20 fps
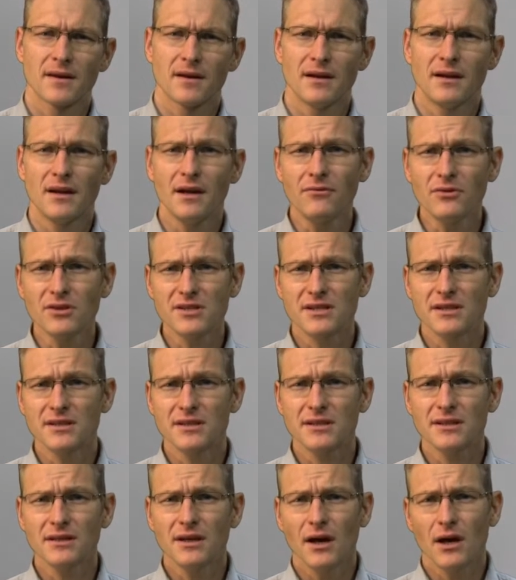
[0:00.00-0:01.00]
In every
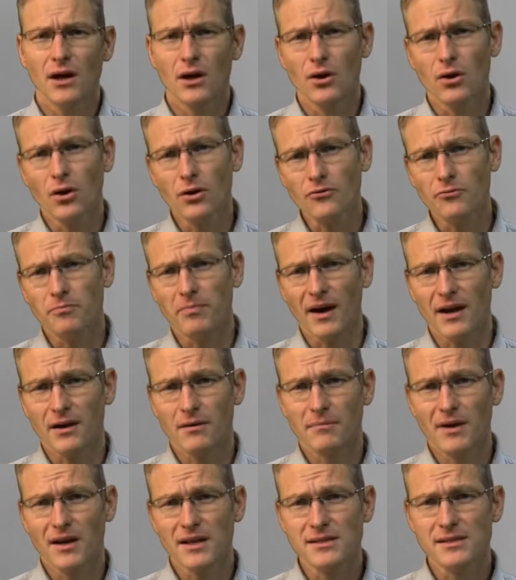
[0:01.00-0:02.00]
city, a lot of
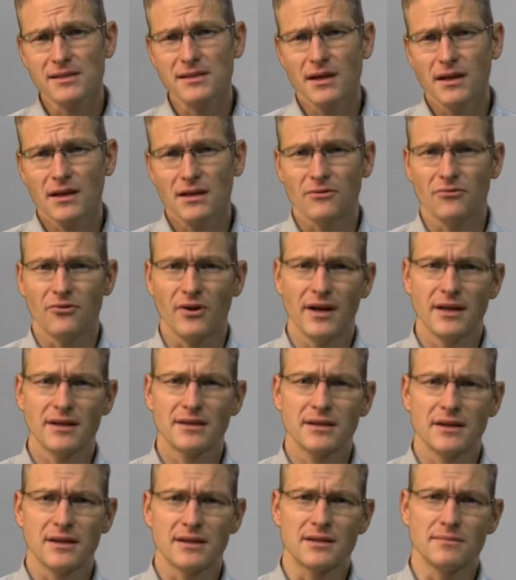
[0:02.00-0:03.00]
biomass,
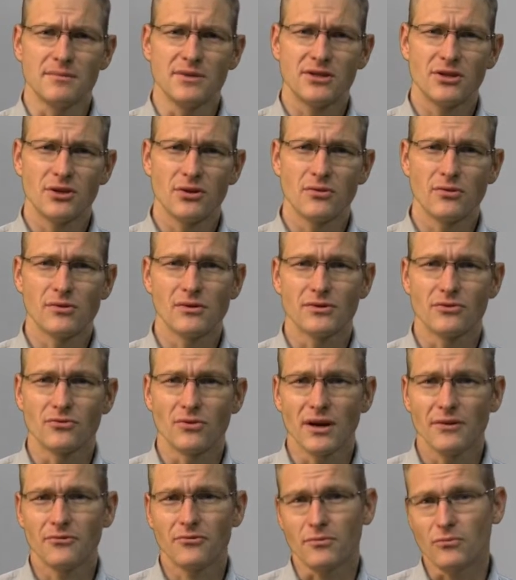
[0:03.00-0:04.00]
defined as the material
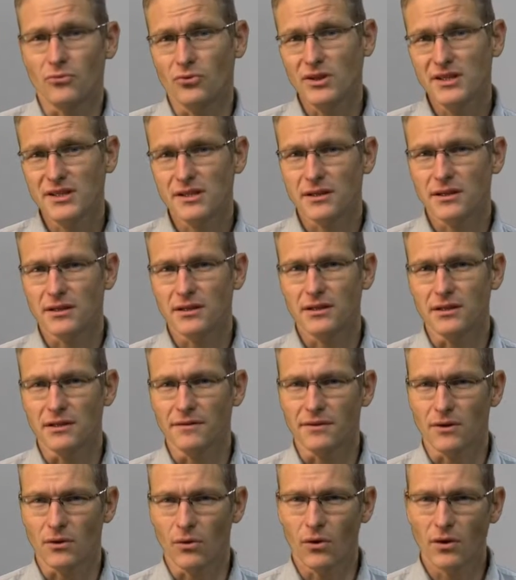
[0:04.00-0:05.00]
derived from recently
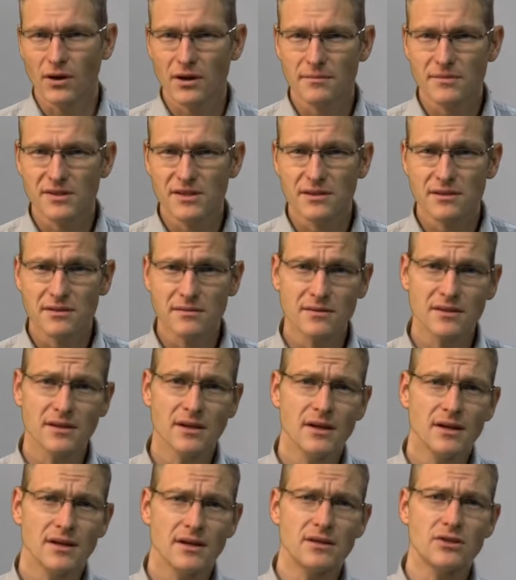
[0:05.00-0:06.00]
living organisms,
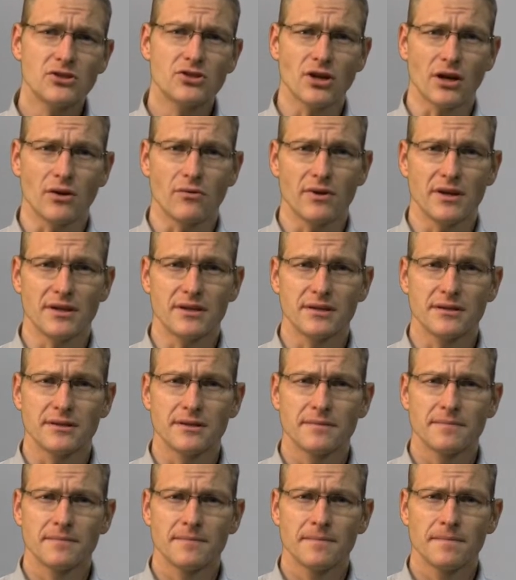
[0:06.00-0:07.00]
is generated.
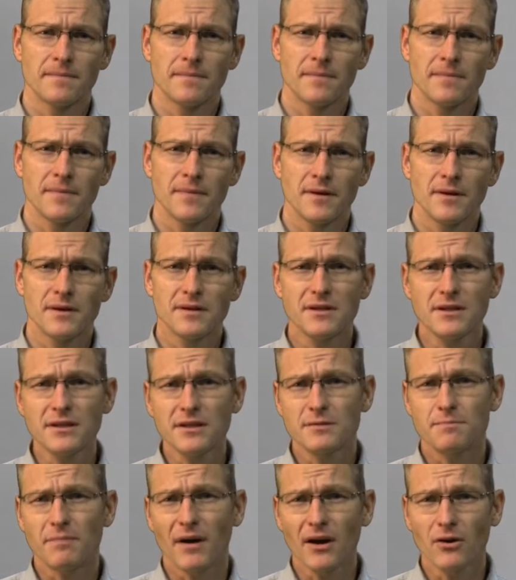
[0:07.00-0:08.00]
A
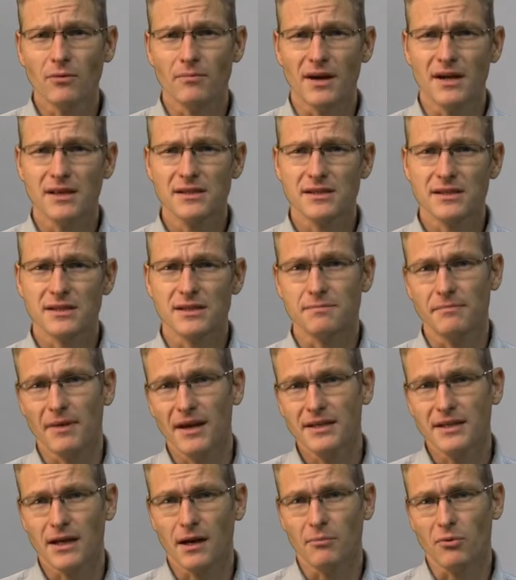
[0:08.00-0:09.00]
city's biomass is
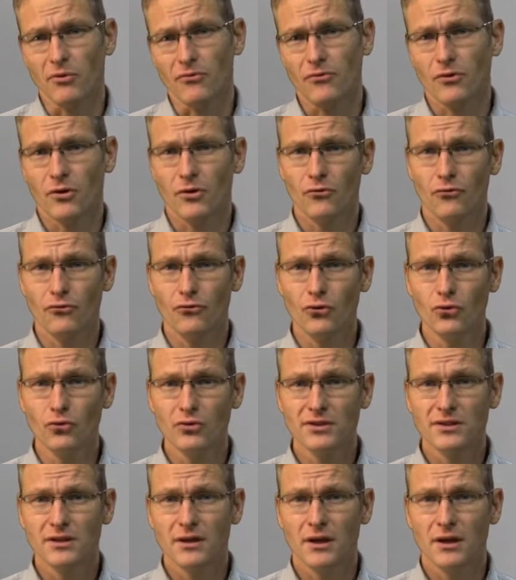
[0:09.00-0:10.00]
made up of
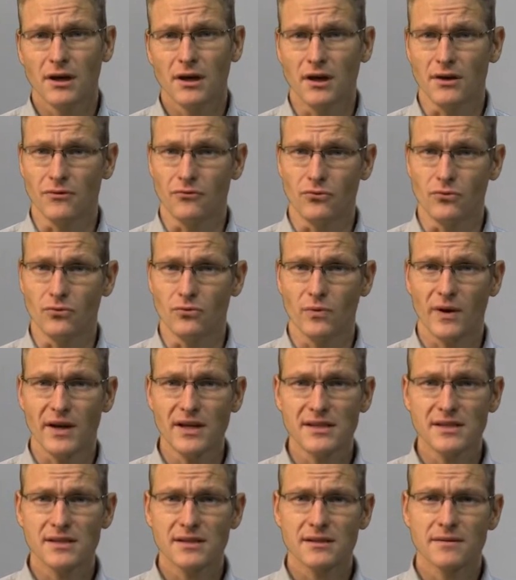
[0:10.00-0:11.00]
food and food
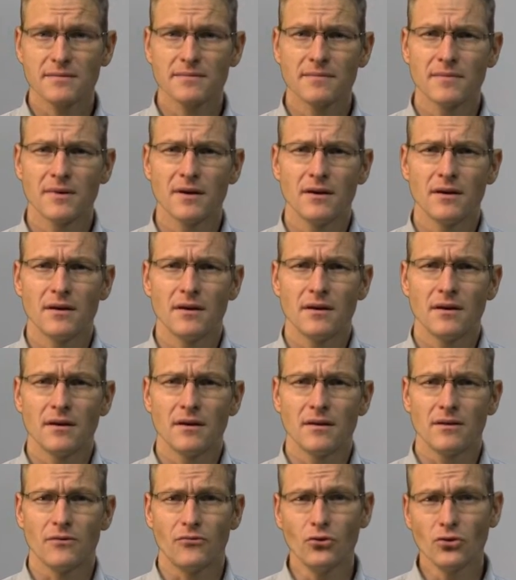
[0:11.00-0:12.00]
waste,
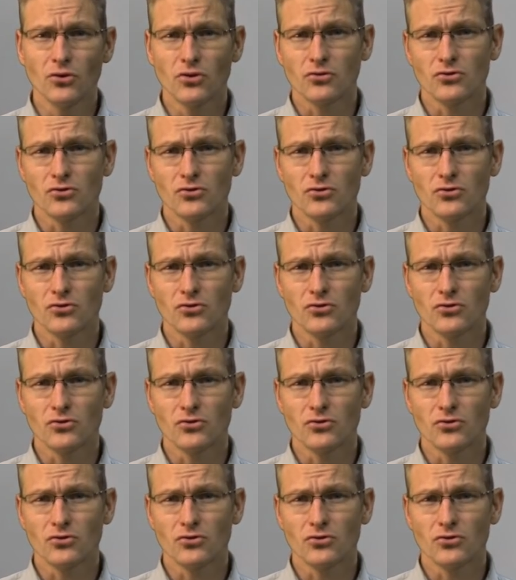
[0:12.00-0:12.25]
the food